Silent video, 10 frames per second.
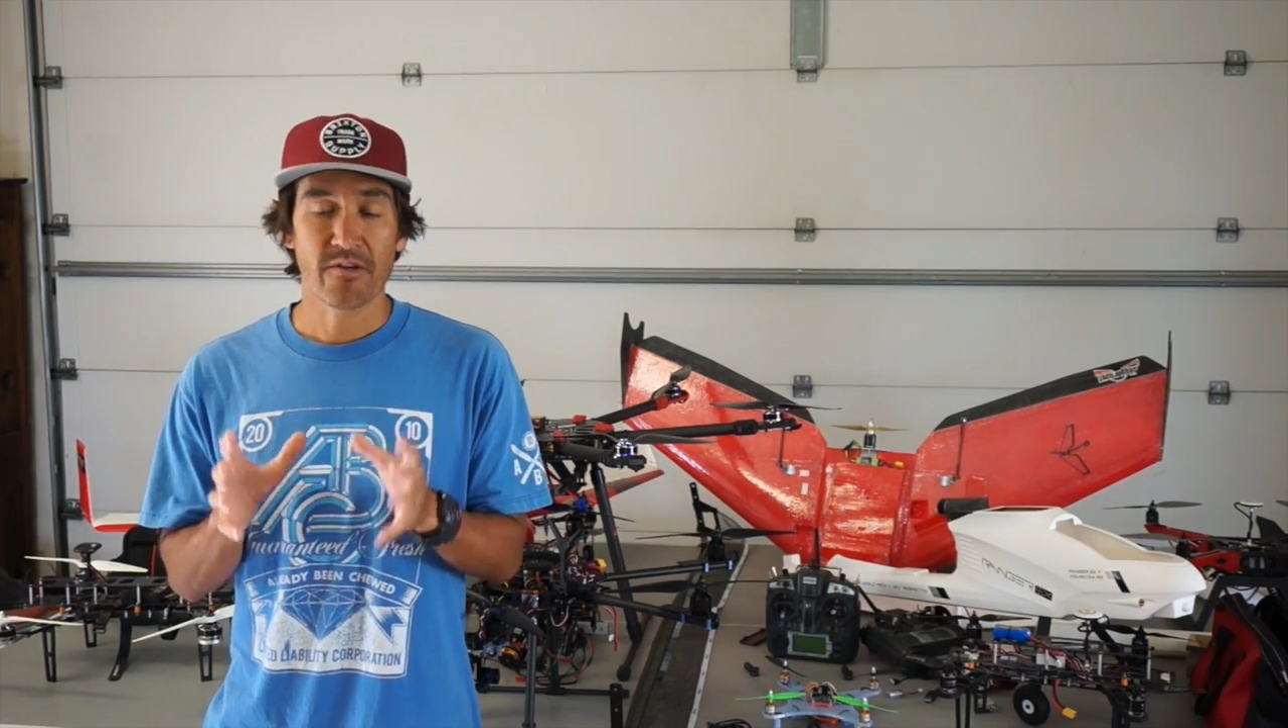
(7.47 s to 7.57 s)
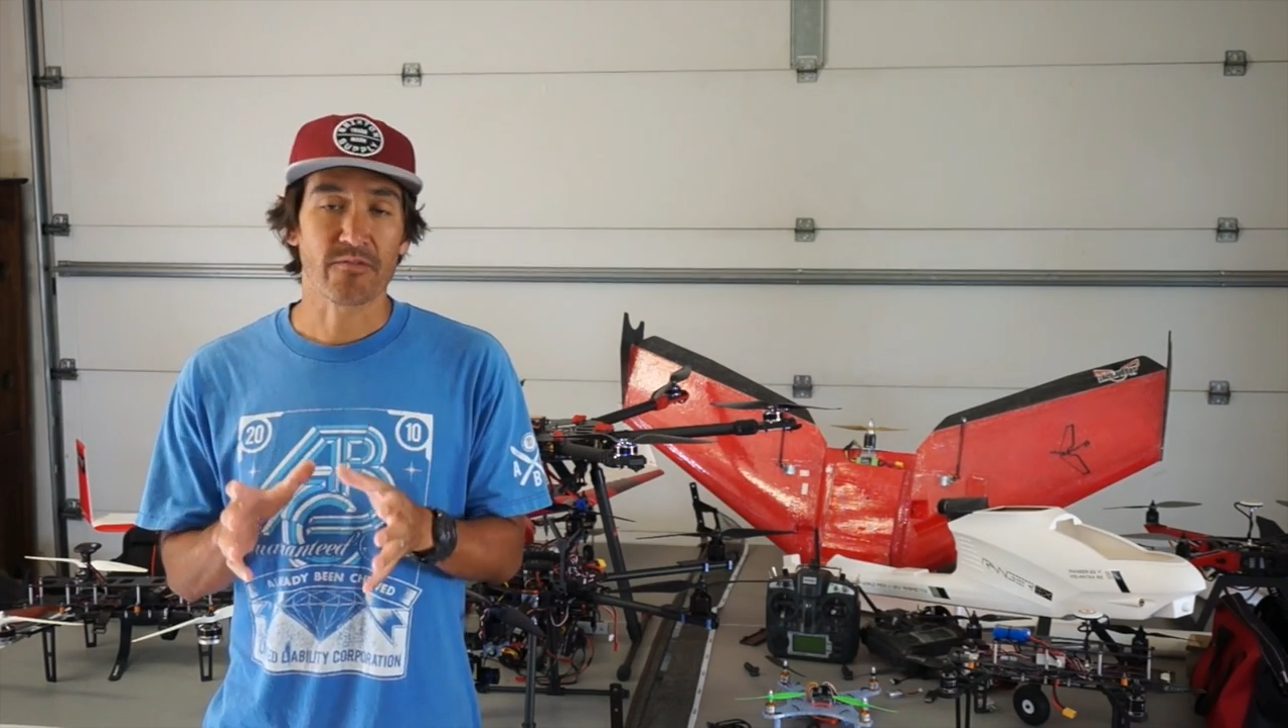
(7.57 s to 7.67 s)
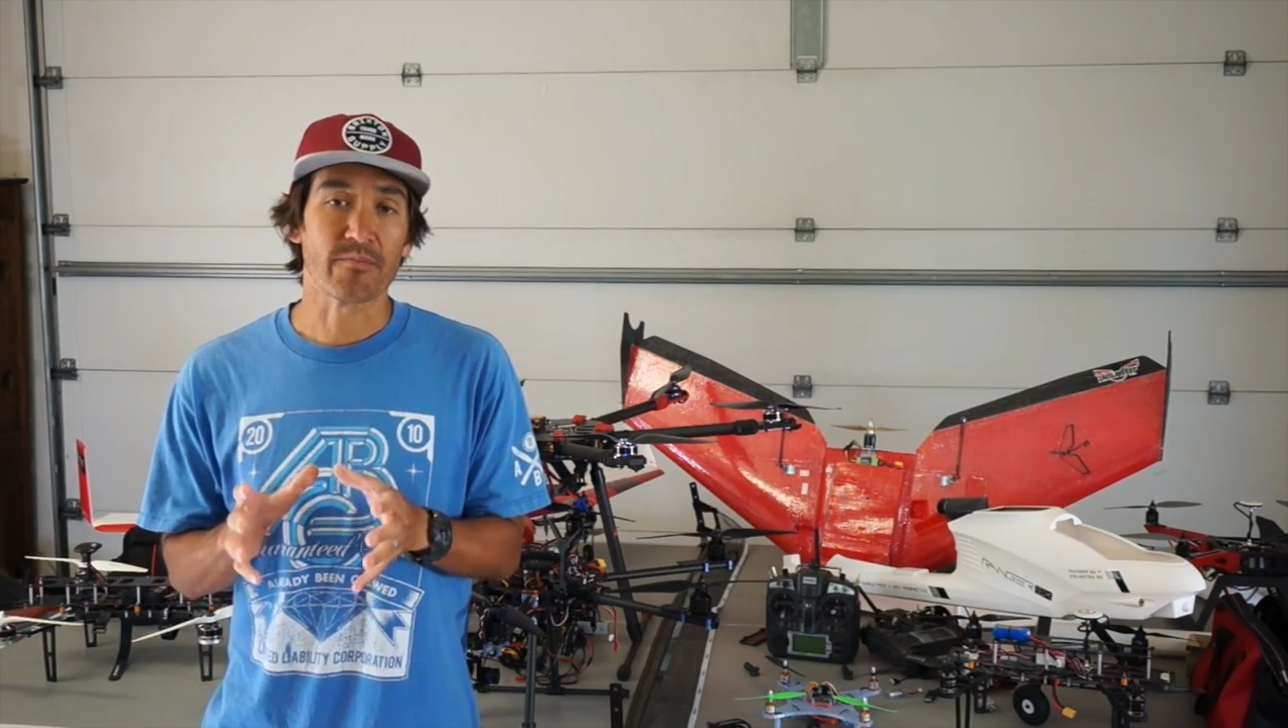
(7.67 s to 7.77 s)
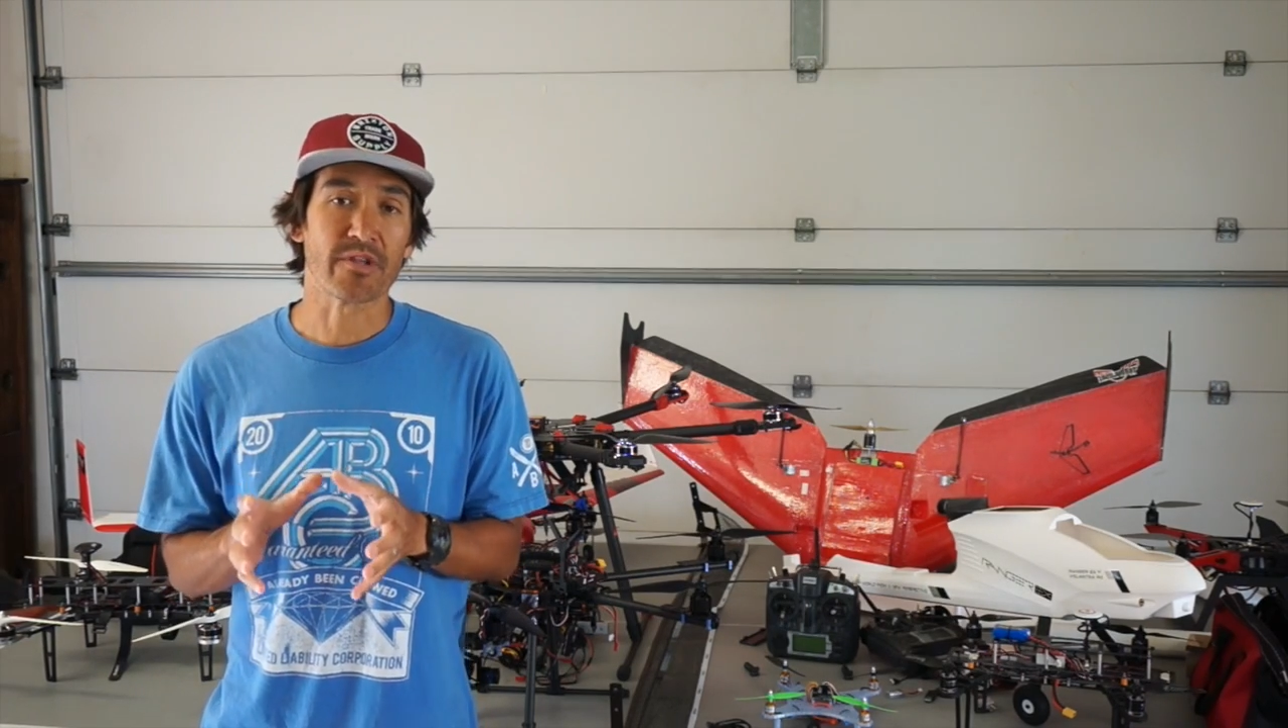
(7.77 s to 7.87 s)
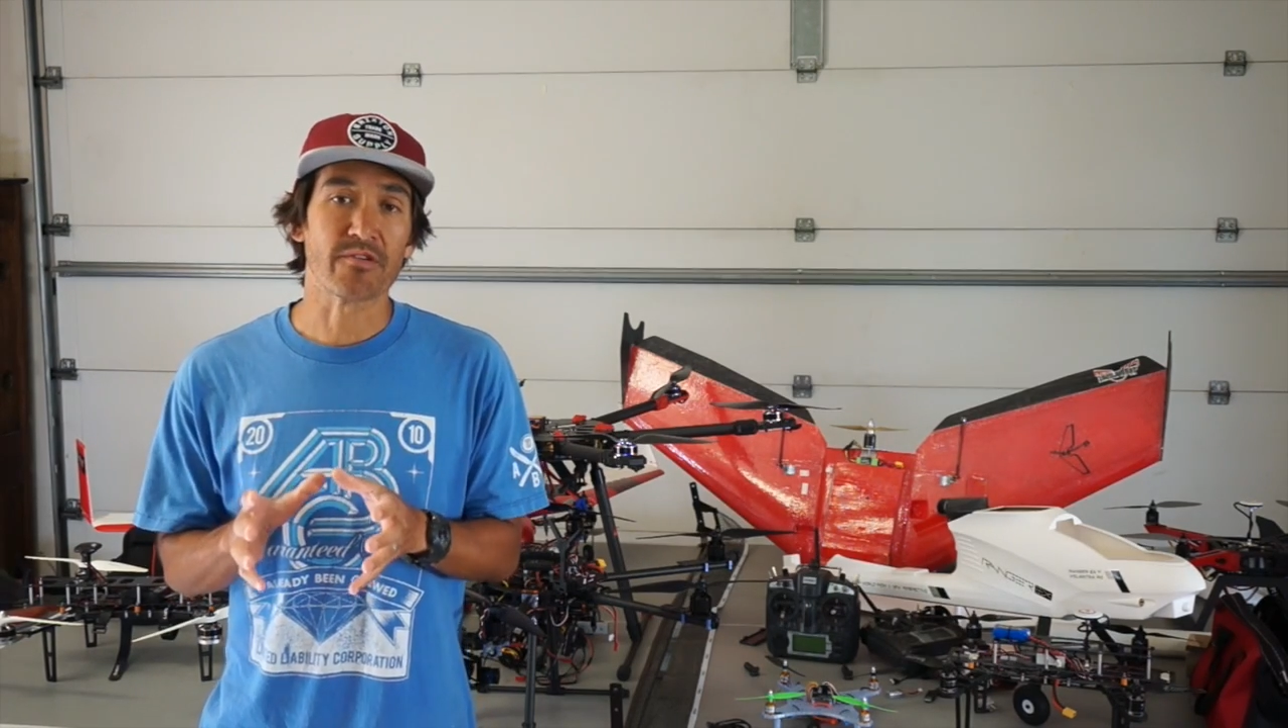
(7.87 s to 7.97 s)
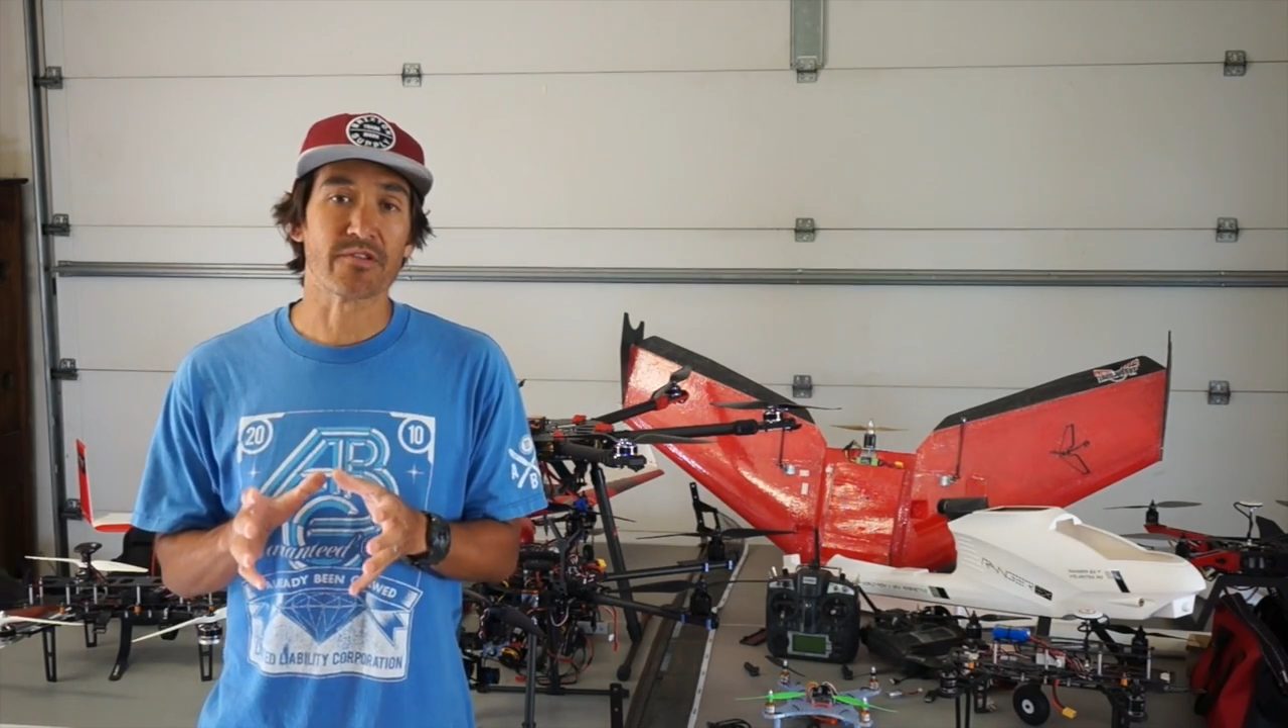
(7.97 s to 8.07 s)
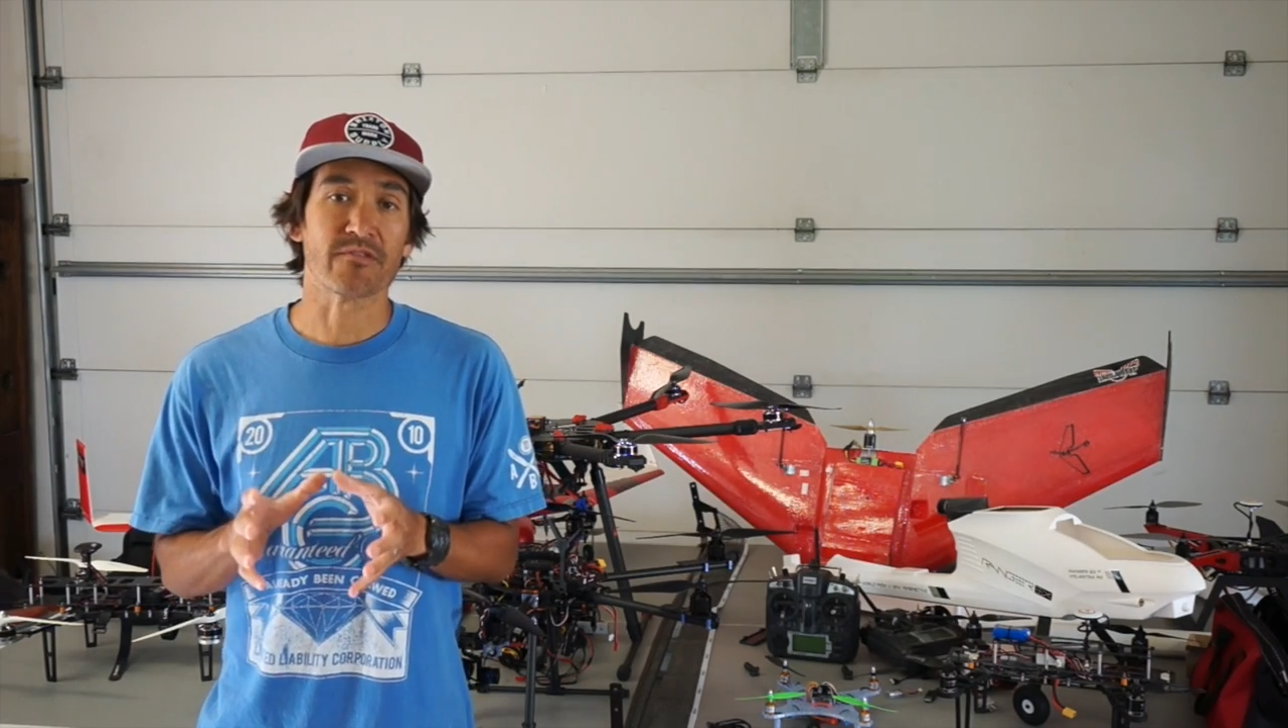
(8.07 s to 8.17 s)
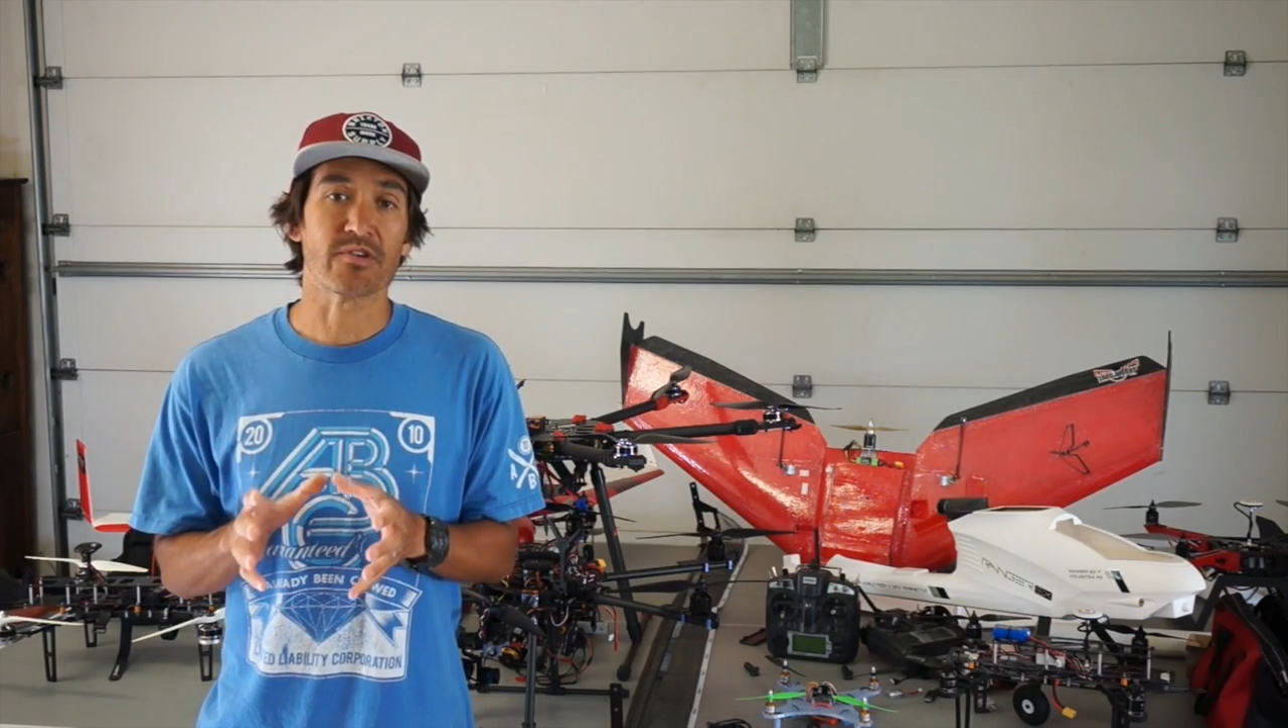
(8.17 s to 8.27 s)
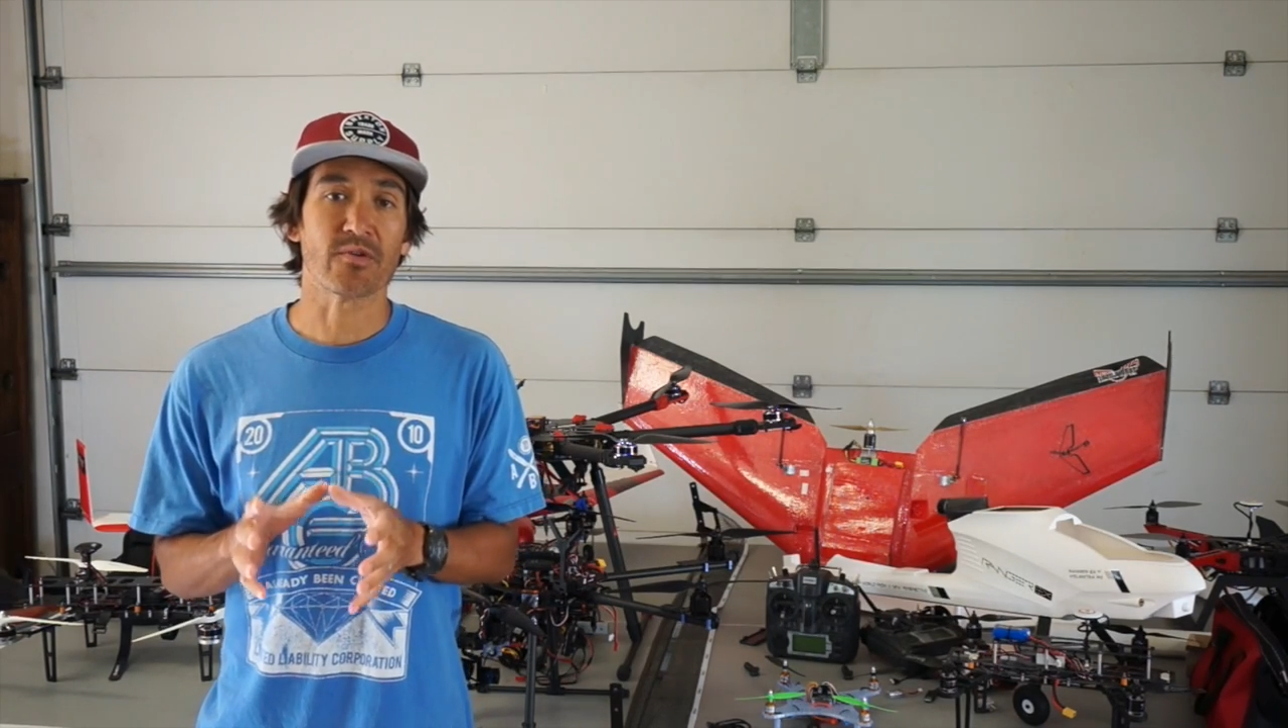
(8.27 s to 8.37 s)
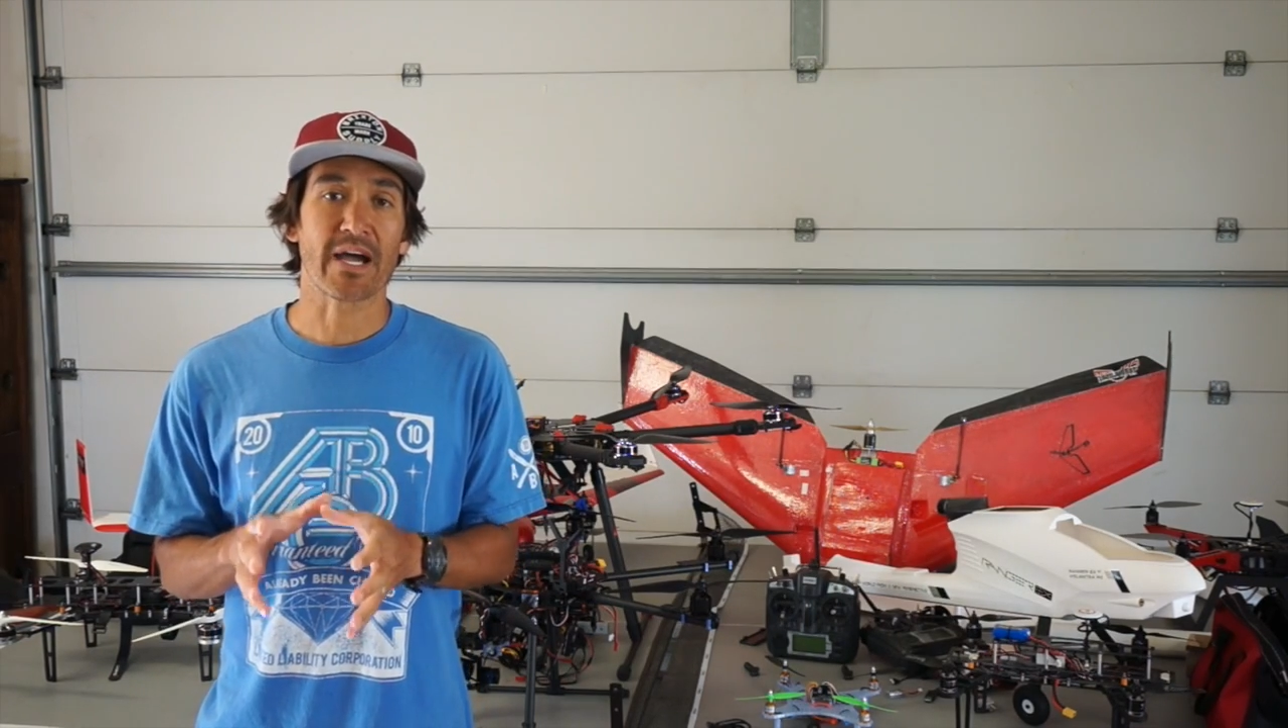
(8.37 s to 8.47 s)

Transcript: from those of you